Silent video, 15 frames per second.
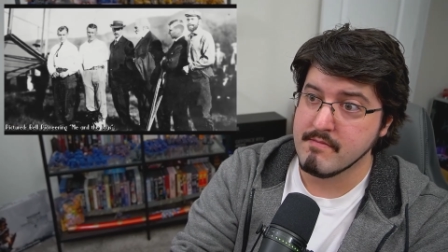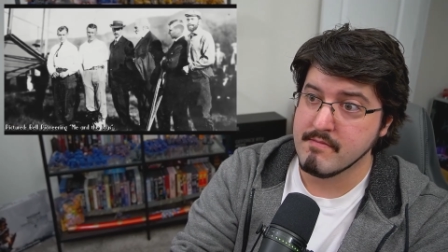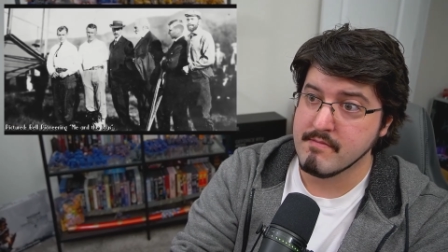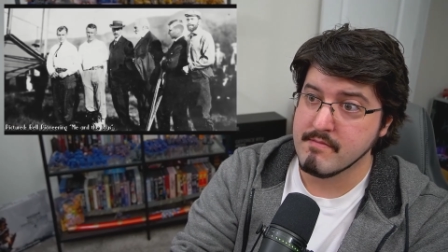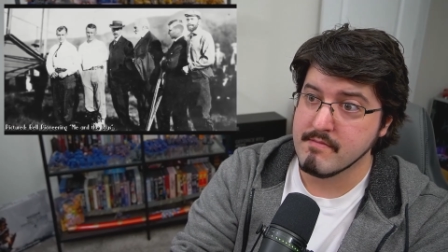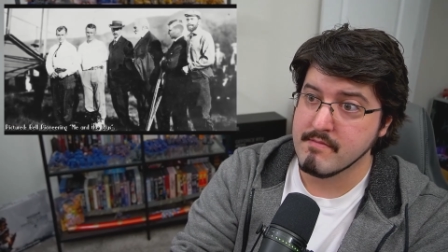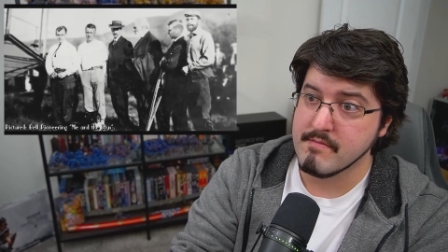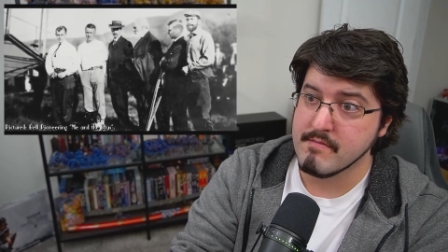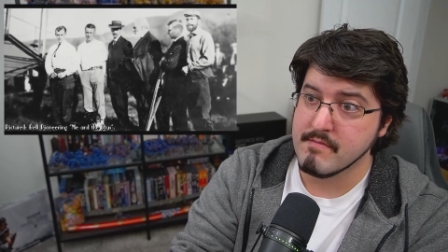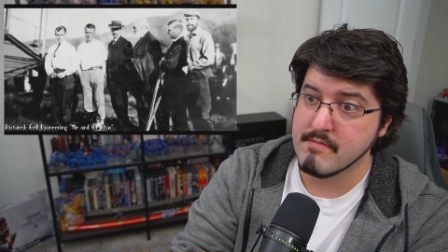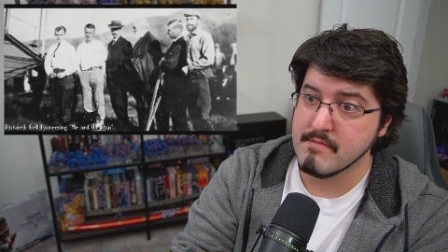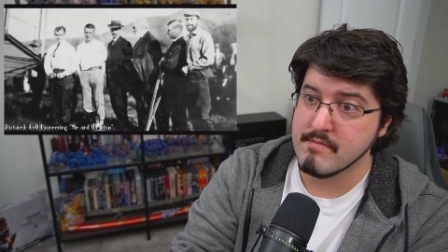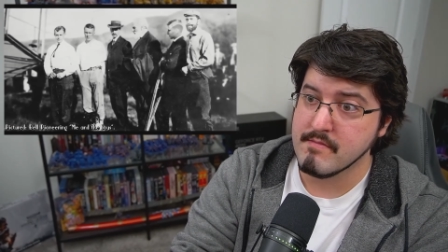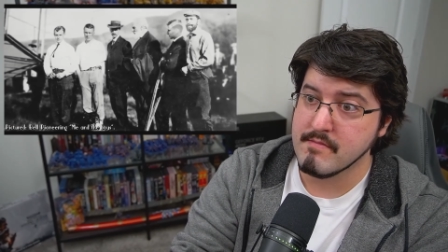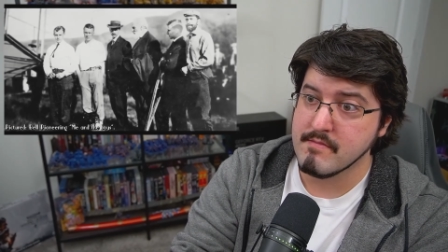direction,
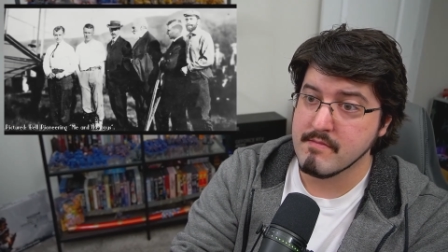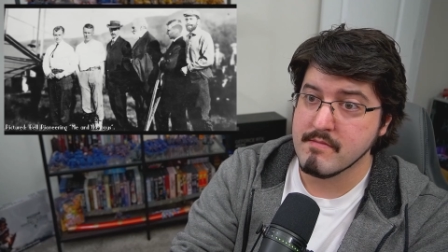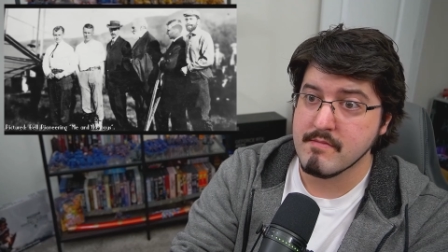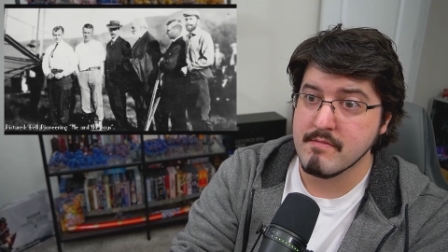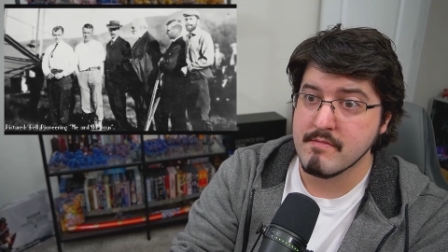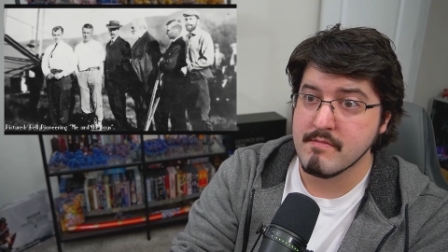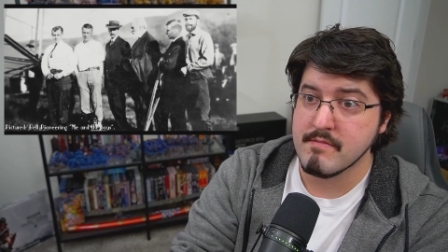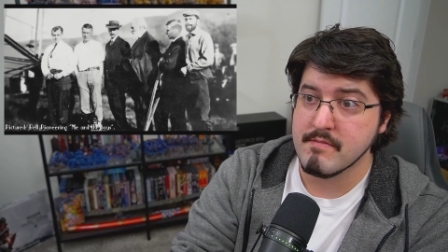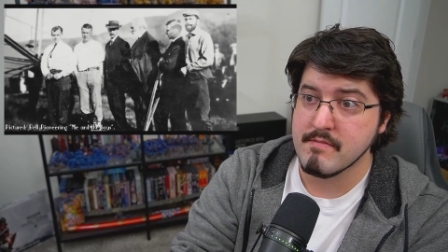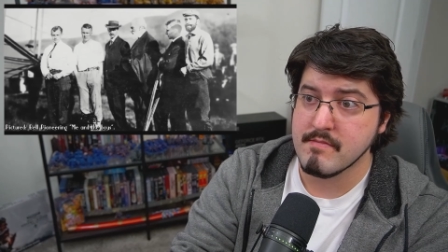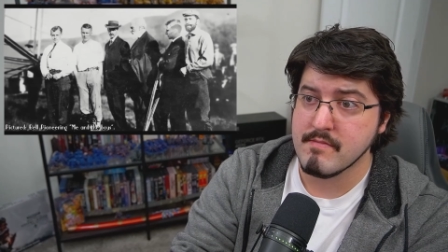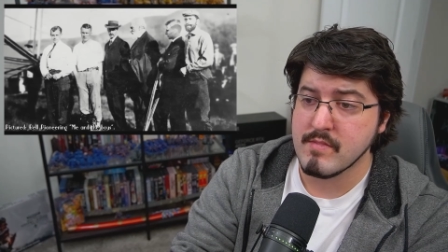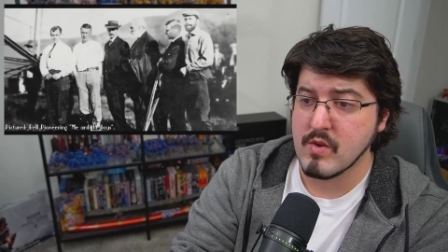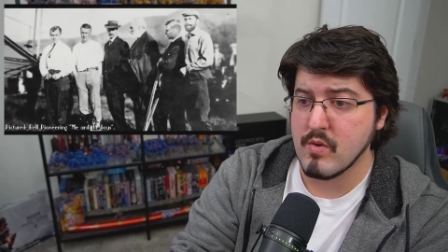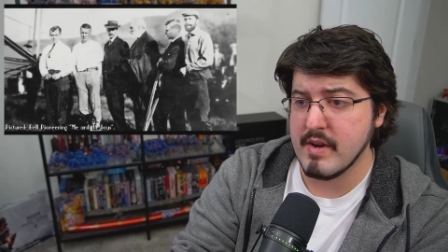and research
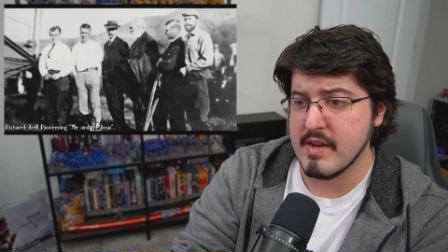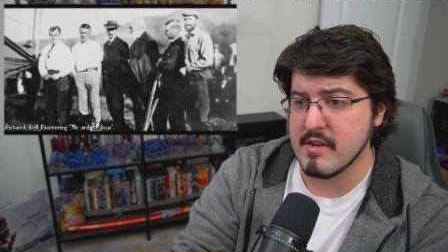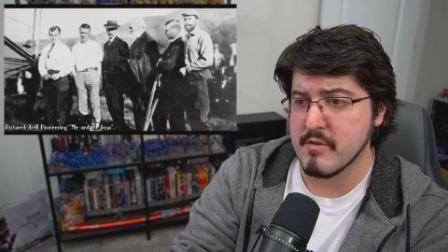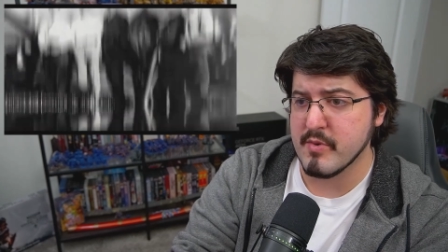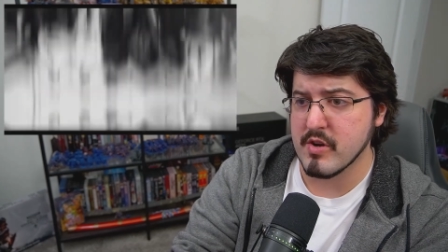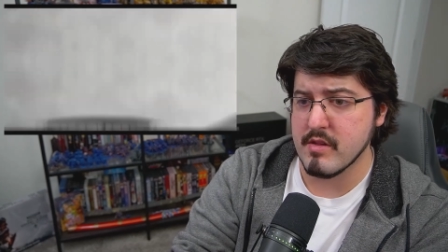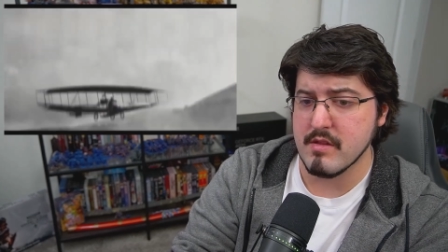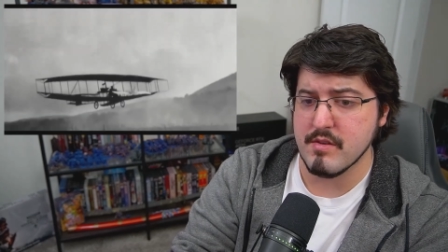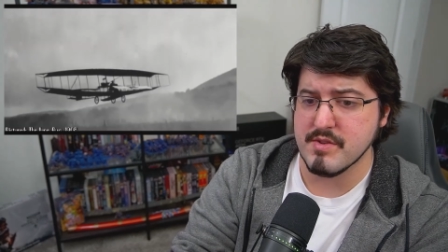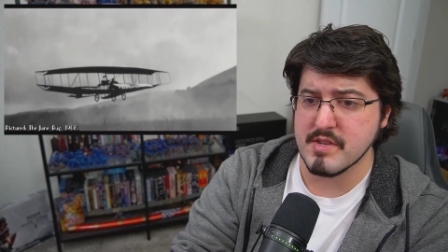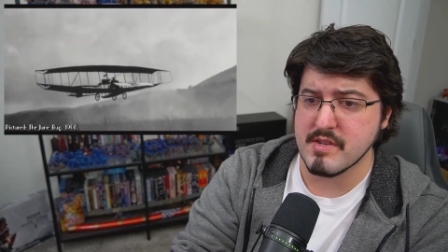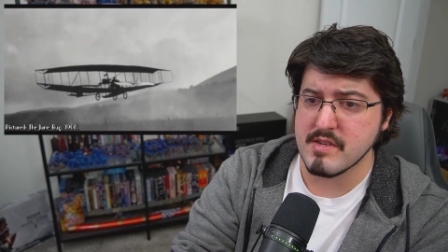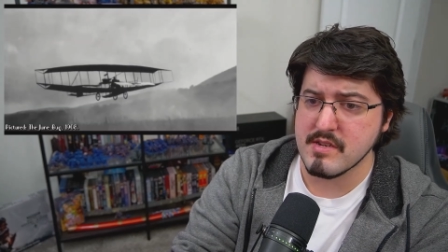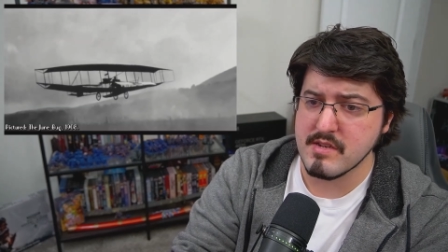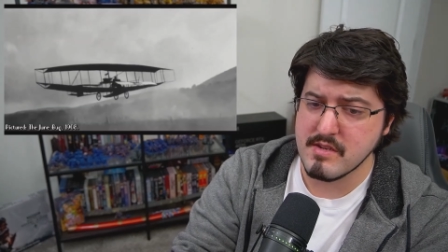to produce a
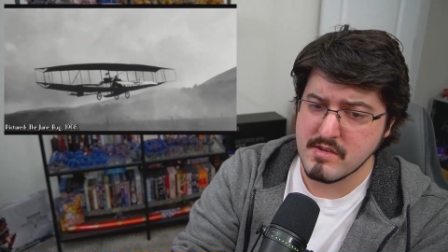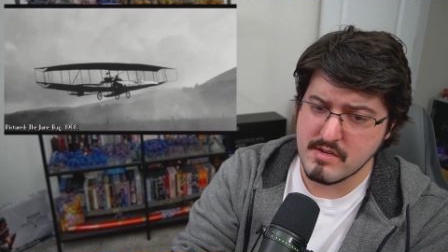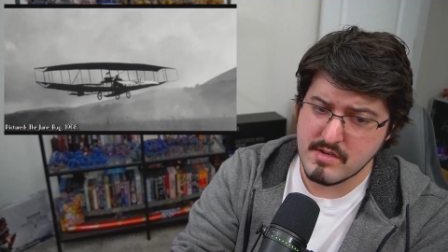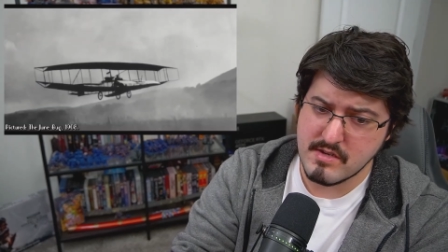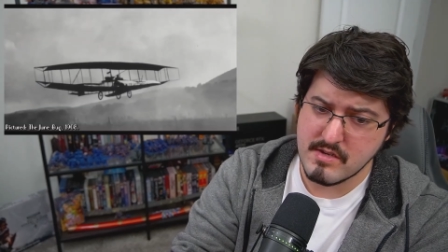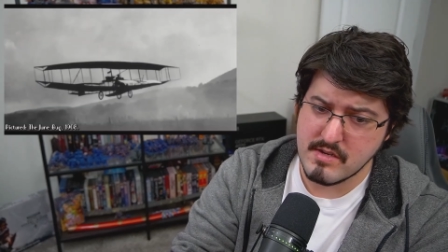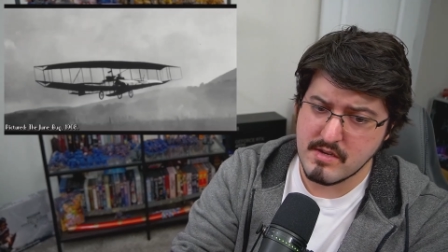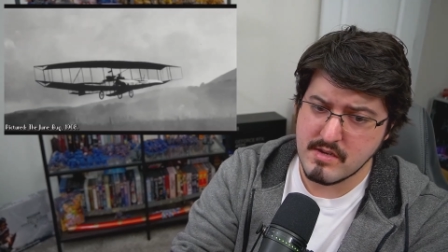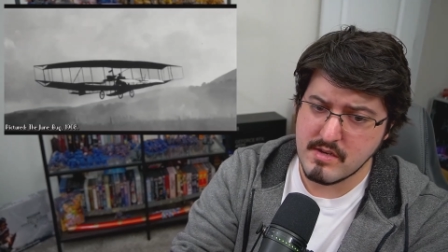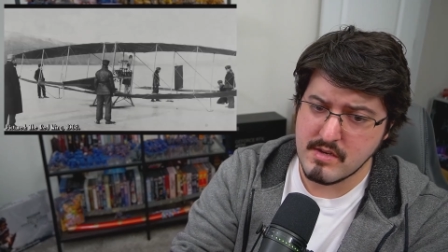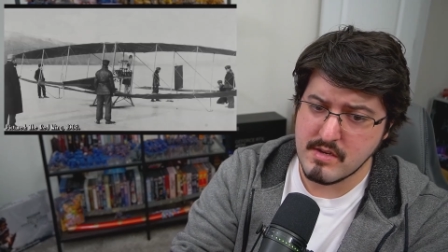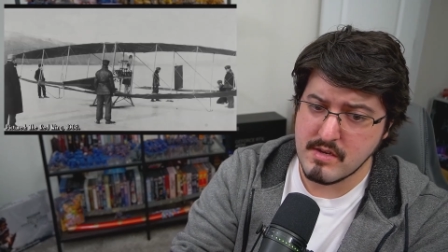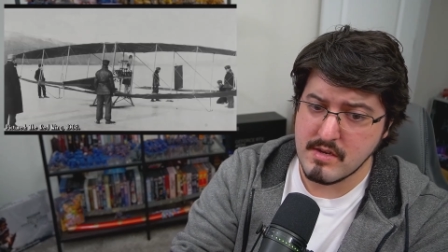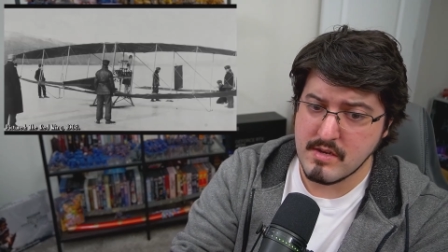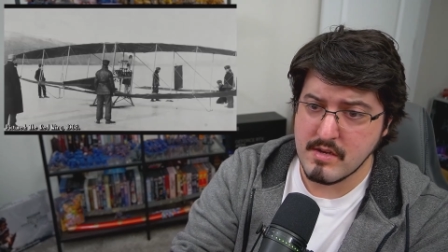rapid succession
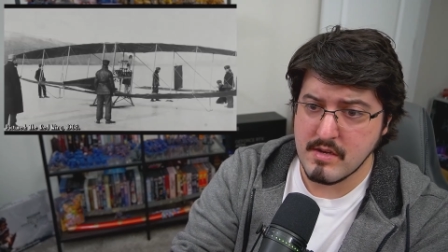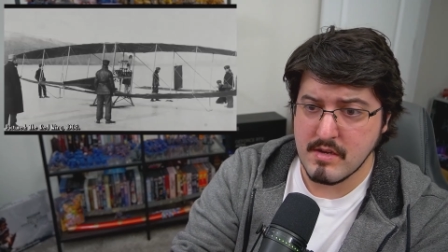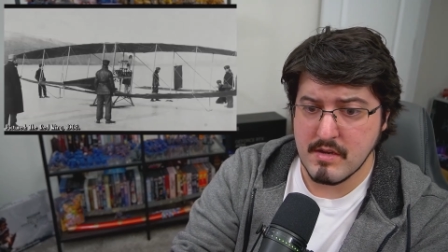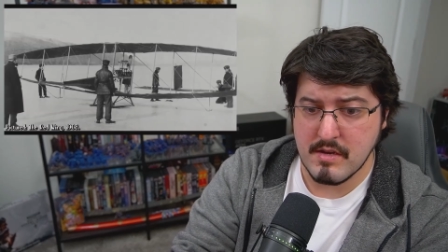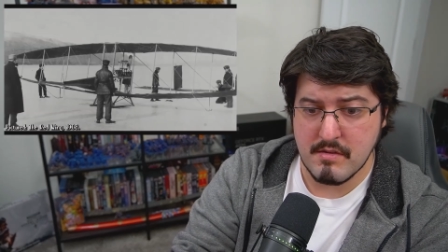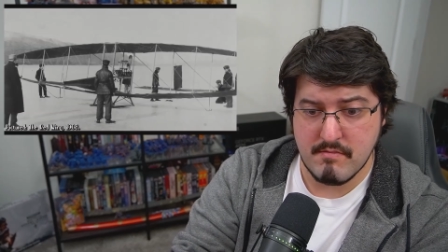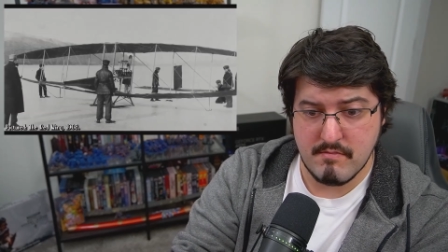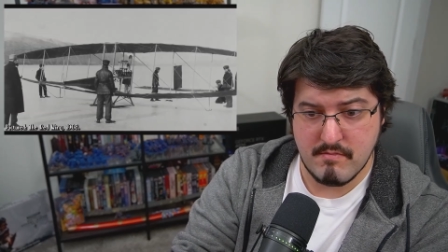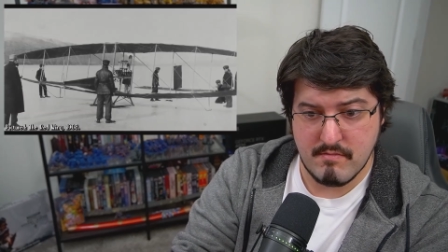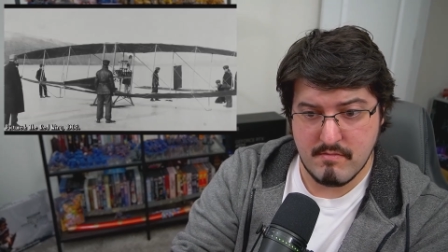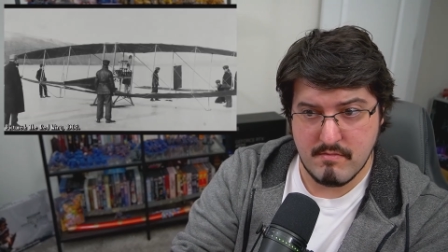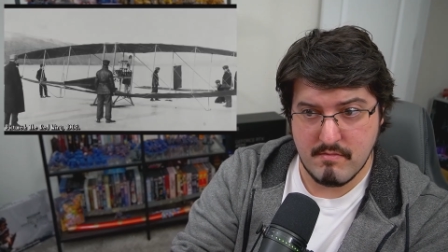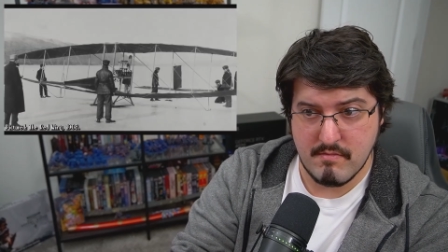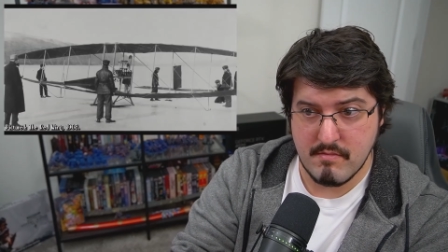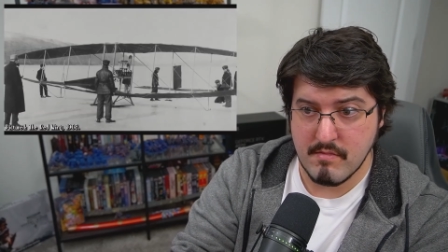of successful
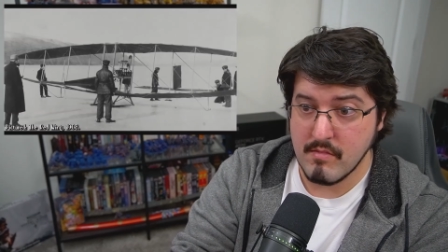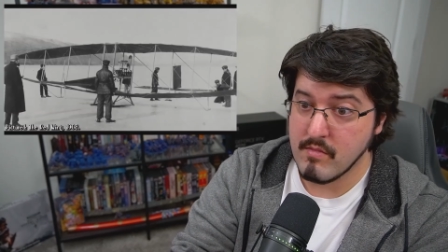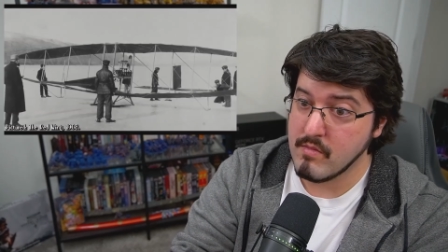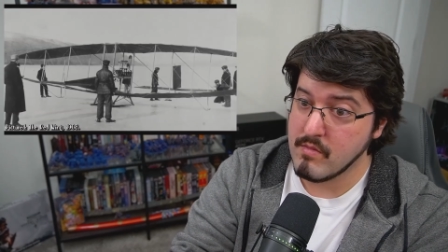aircraft